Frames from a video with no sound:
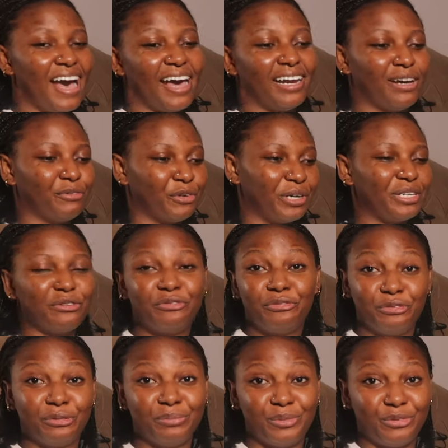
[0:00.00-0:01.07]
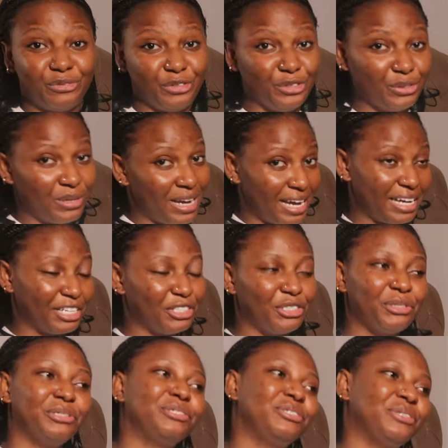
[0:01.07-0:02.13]
And I've already filmed the video like I
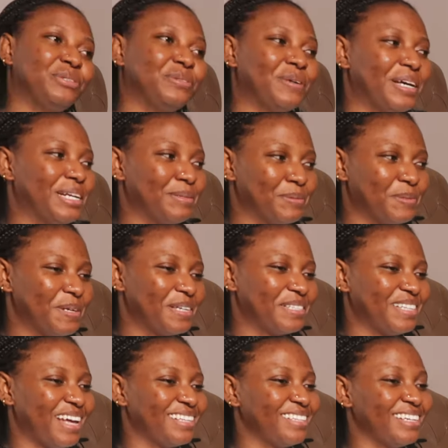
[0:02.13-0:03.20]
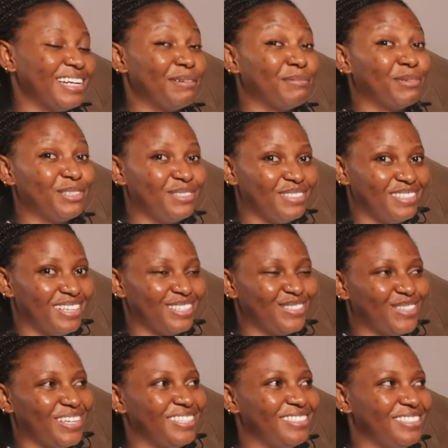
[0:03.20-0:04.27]
showed you, and I'm so excited. I'm going to
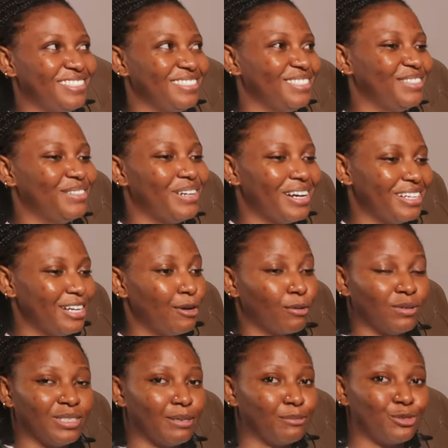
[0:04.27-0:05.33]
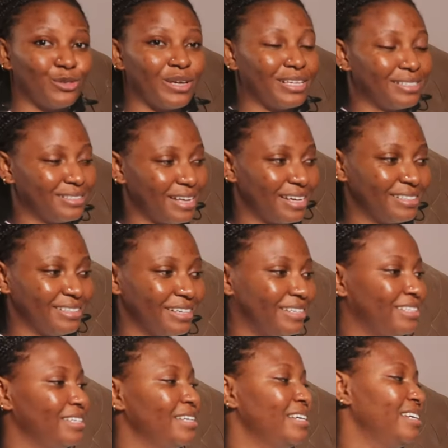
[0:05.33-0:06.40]
get to editing it right now because I'm so
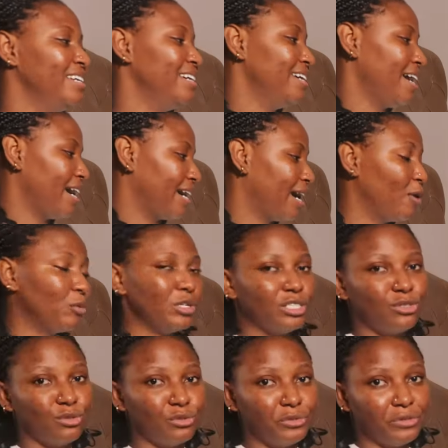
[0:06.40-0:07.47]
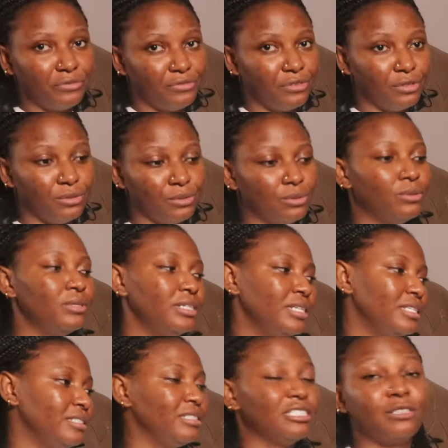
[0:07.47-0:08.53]
excited. I can't wait to review
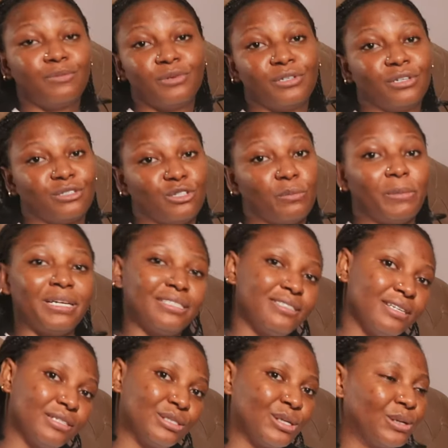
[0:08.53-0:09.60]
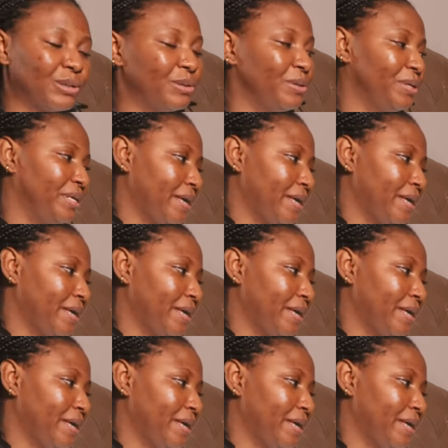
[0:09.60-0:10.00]
this product on my TikTok.